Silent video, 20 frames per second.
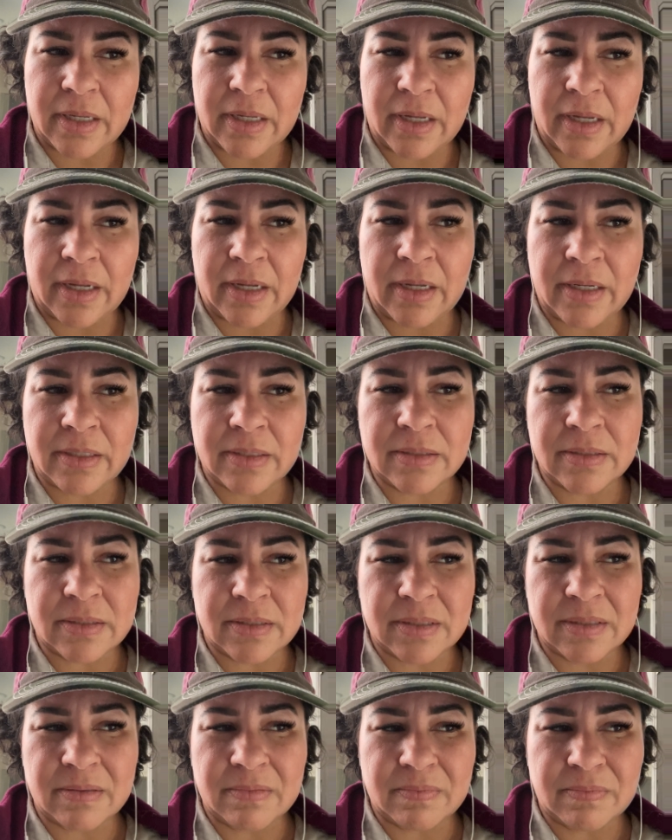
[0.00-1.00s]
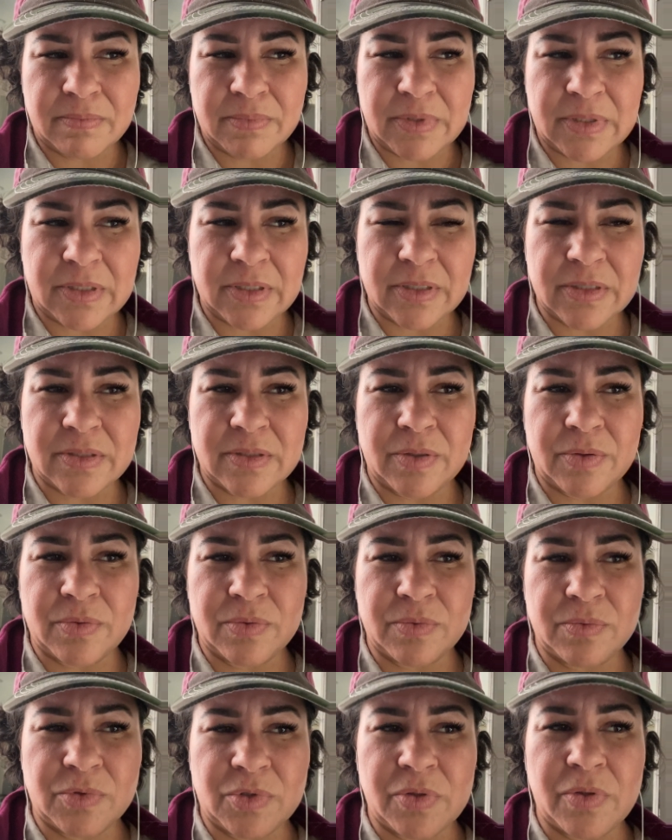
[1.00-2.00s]
And
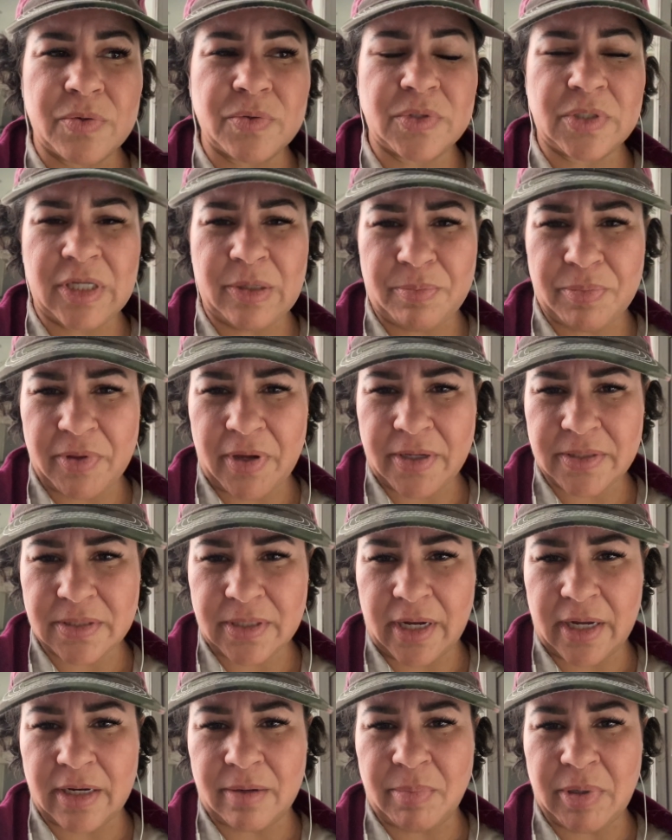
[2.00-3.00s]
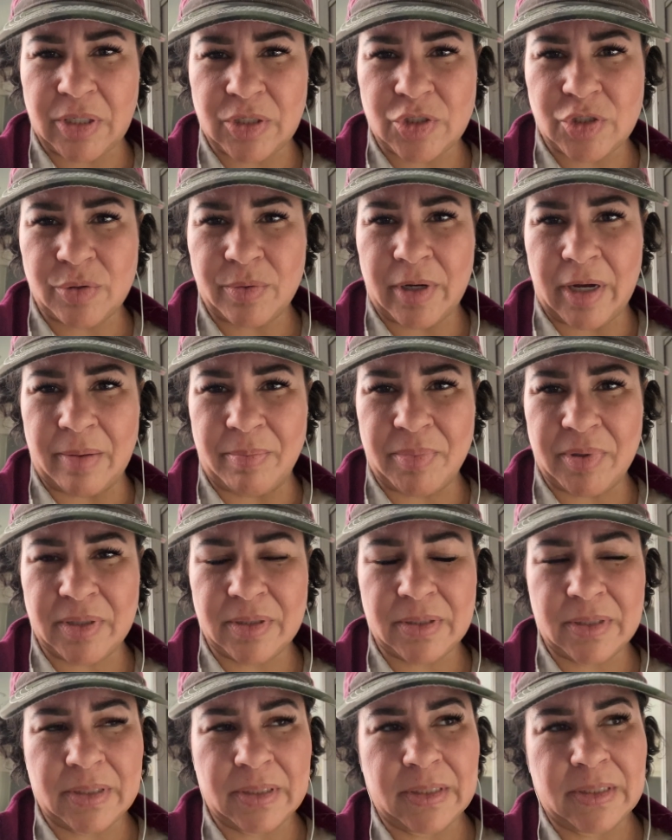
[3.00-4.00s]
do those deep thoughts kind of beat you up?
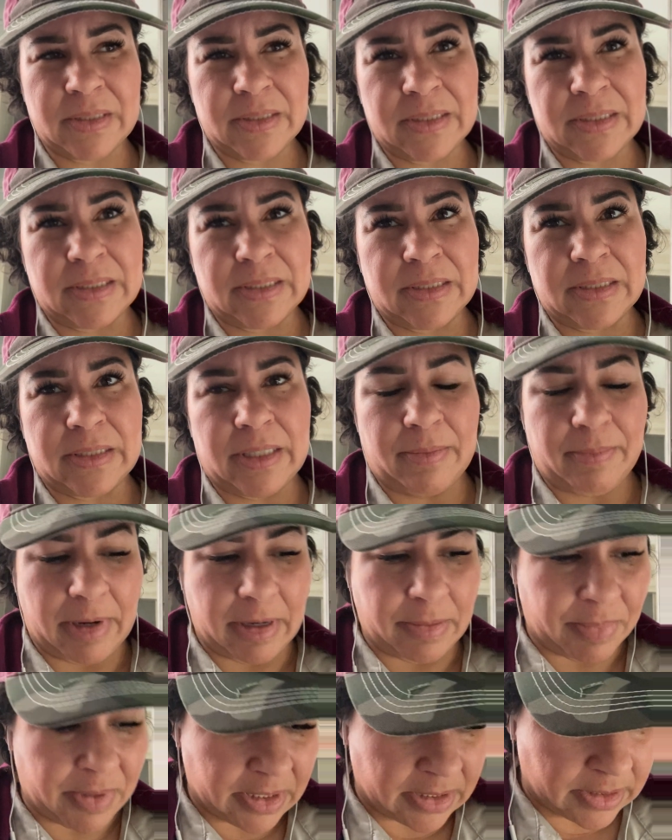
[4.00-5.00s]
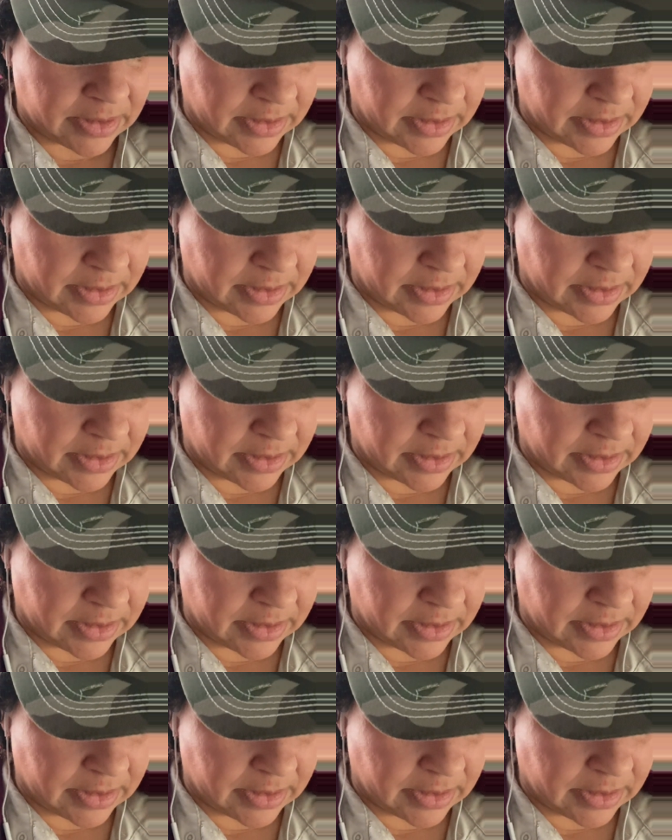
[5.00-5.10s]
That might be